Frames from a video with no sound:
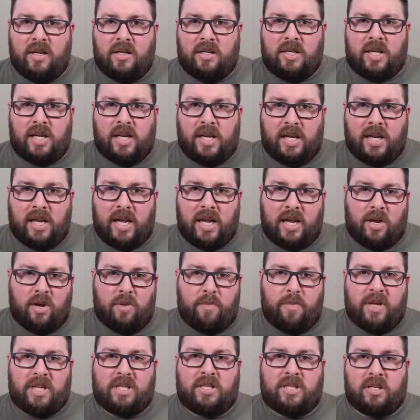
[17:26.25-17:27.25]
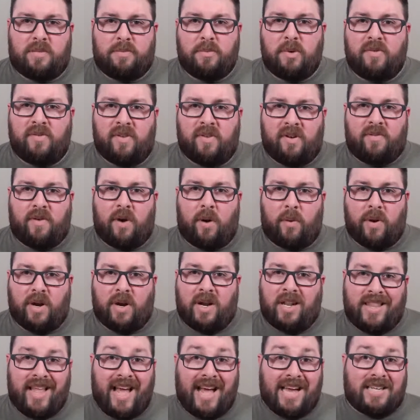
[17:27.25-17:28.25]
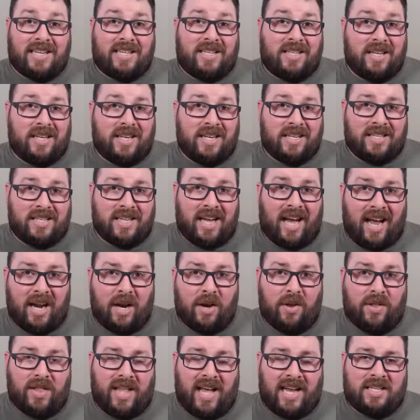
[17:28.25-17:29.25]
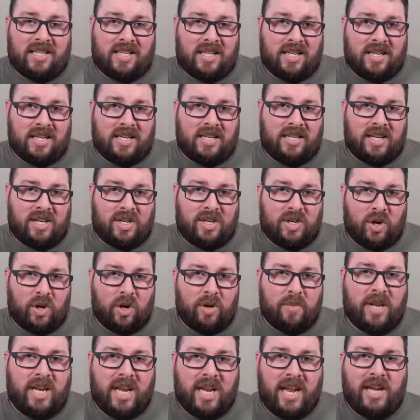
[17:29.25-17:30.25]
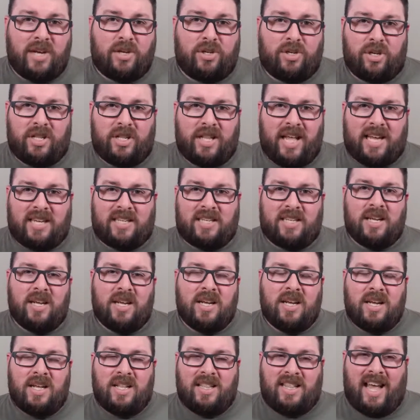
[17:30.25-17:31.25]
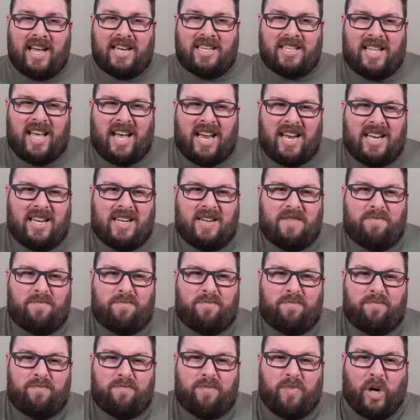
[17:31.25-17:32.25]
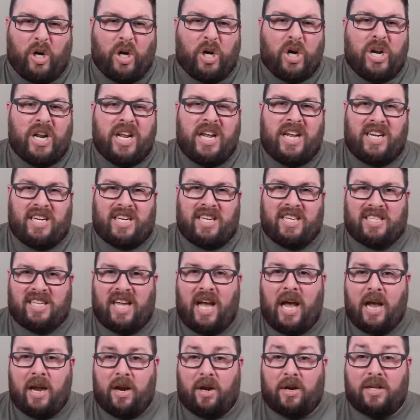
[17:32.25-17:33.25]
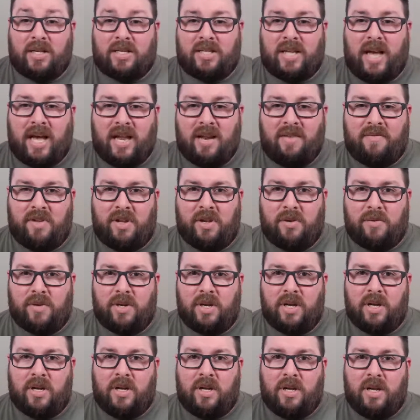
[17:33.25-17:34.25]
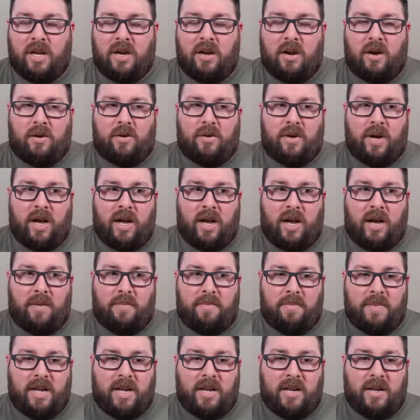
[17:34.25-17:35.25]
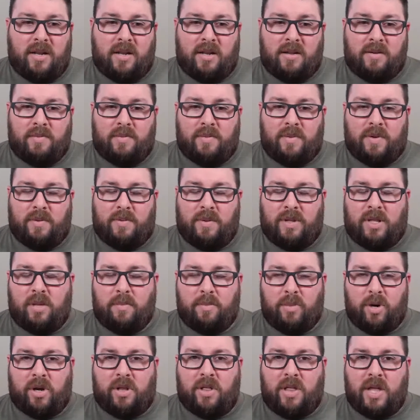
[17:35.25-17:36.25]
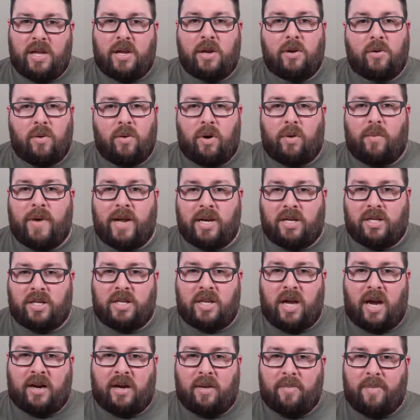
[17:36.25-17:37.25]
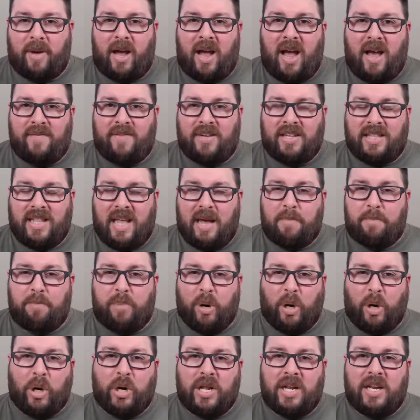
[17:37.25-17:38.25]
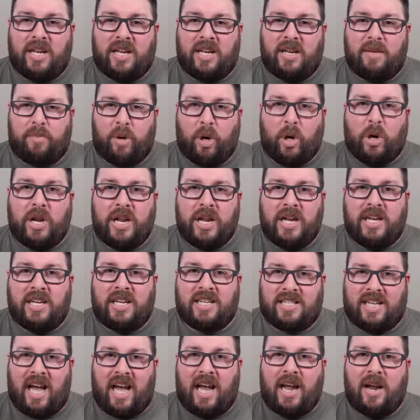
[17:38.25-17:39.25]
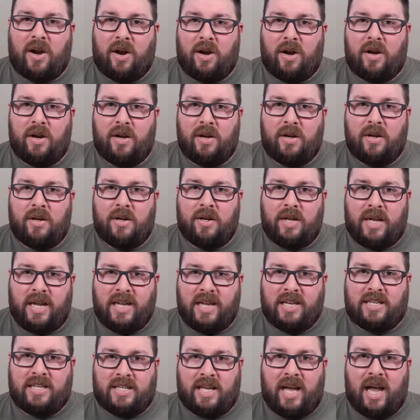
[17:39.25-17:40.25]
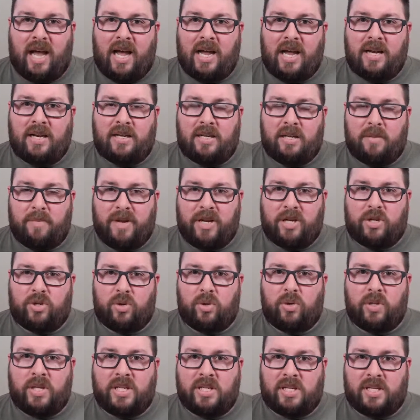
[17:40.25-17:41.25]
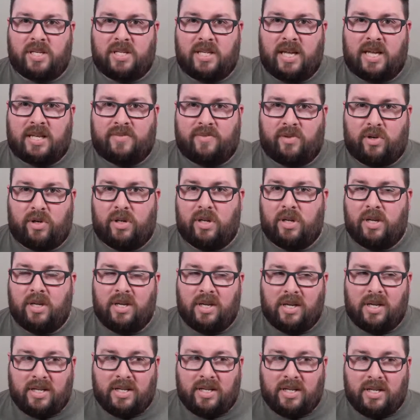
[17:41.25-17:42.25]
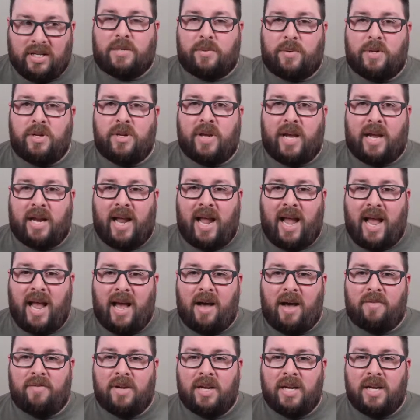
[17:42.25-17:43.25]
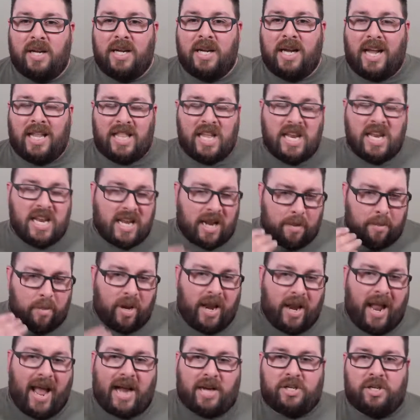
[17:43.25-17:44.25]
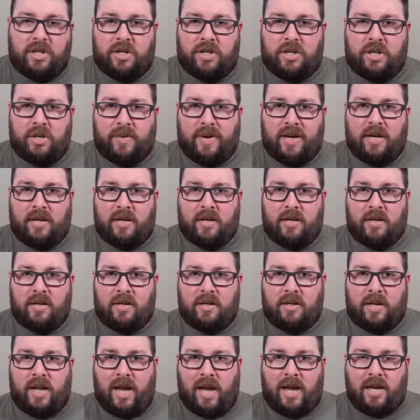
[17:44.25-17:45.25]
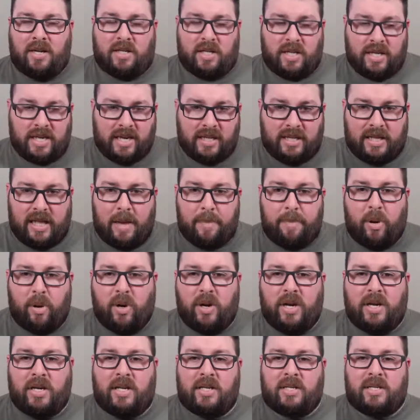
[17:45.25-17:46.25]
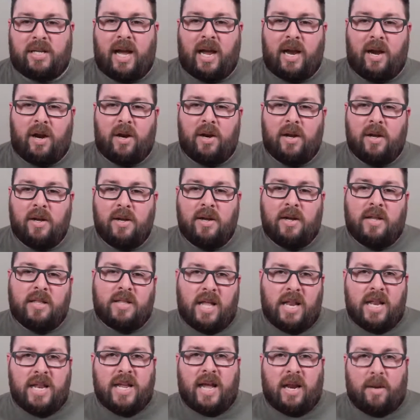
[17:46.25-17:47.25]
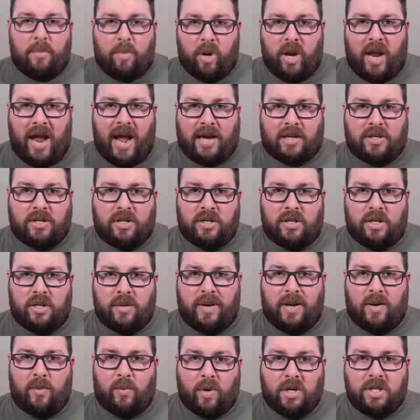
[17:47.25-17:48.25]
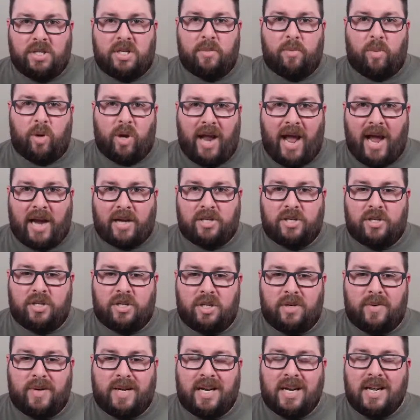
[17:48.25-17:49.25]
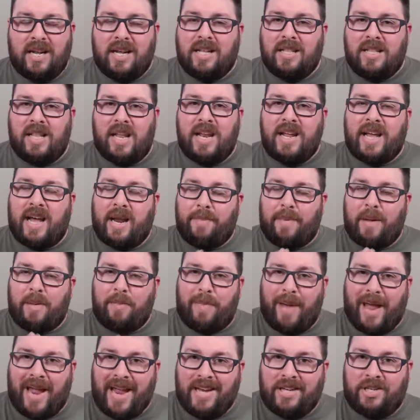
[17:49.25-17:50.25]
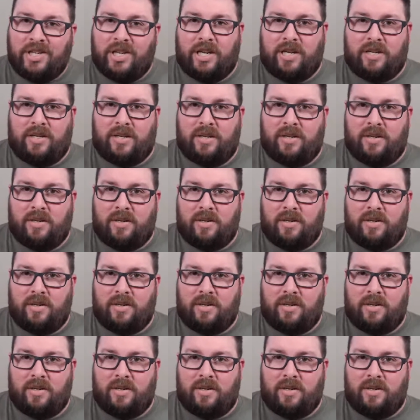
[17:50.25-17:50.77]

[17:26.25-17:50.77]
to get your business moving forward. That's the desire. That's the determination. That's that burning desire inside of you. With the book Think and Grow Rich, they talk about having that burning desire inside to be truly successful. That's what you got to have. And then you got to put action to it. Okay. So you get that burning desire, then you got to put action to it. And once you put action to it, then you got to be patient